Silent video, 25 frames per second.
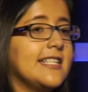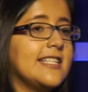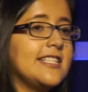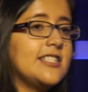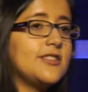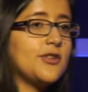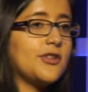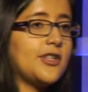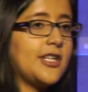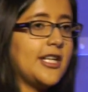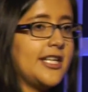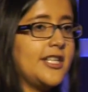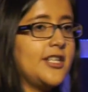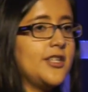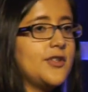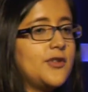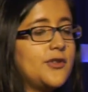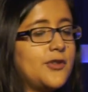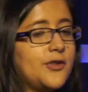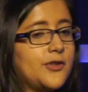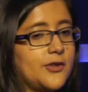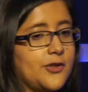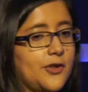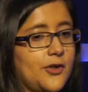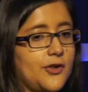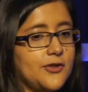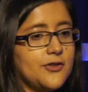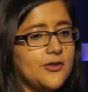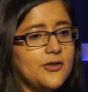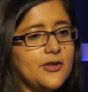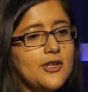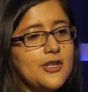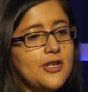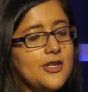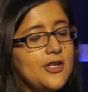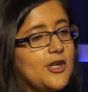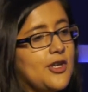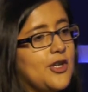it's okay or not.
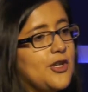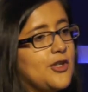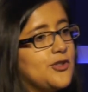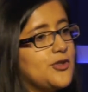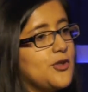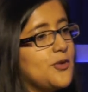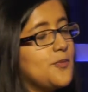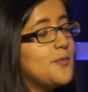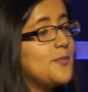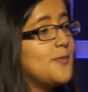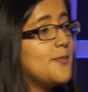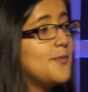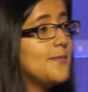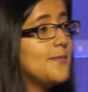So